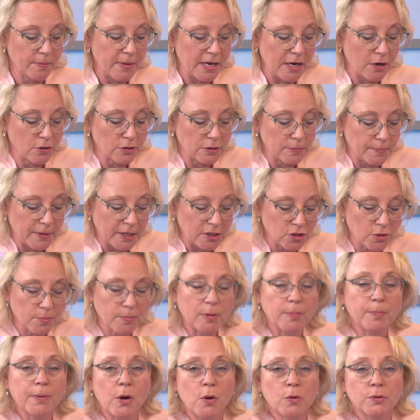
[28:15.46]
mayor's budget
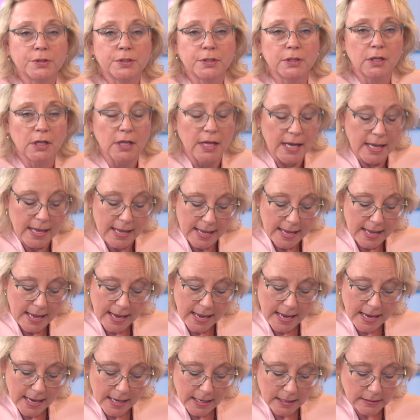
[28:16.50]
proposal
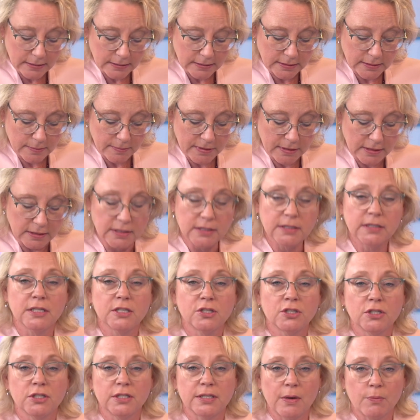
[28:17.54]
and some of the
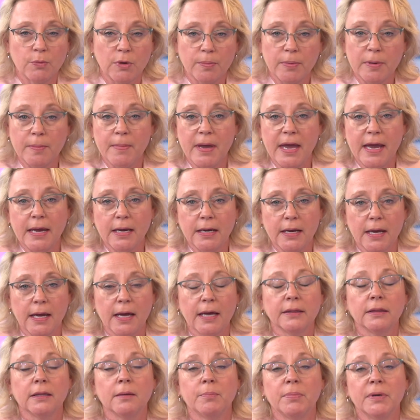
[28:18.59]
decisions that will be made
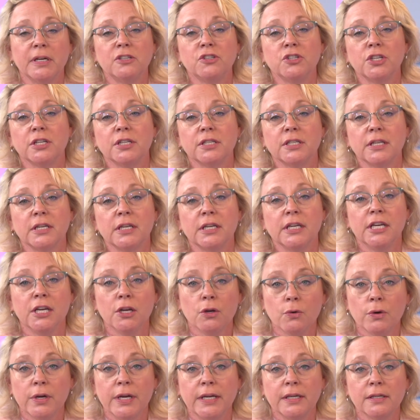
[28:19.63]
at the budget
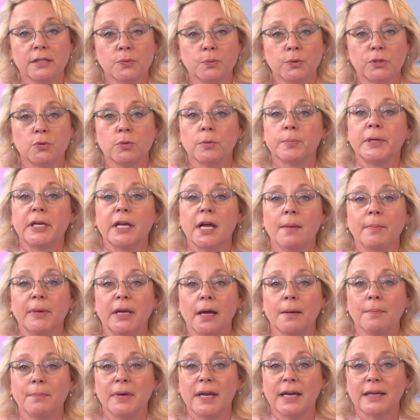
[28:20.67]
hearings, which will be coming
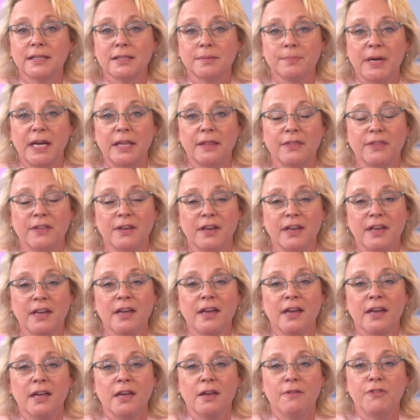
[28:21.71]
up next month.
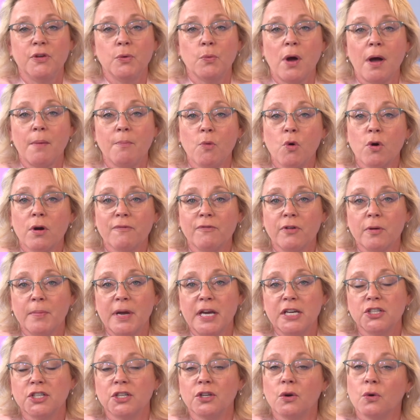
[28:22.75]
If you want more
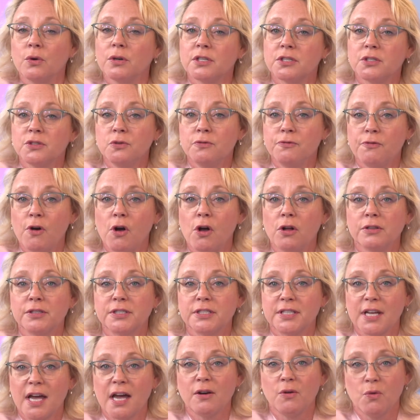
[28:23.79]
information, go to
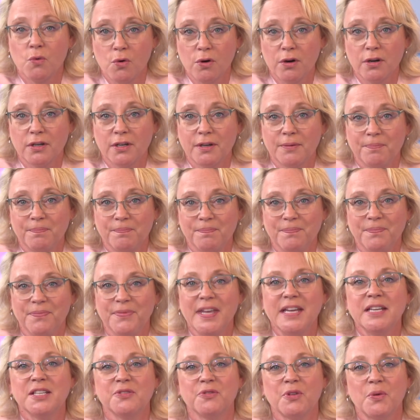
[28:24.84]
siouxfalls.org.
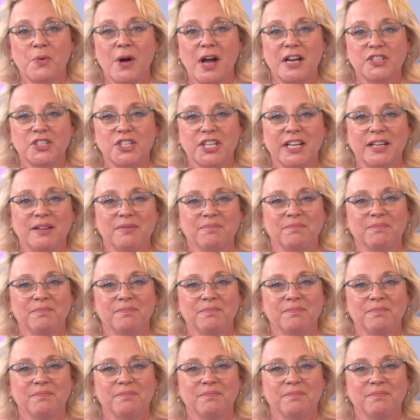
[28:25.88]
Thanks for watching.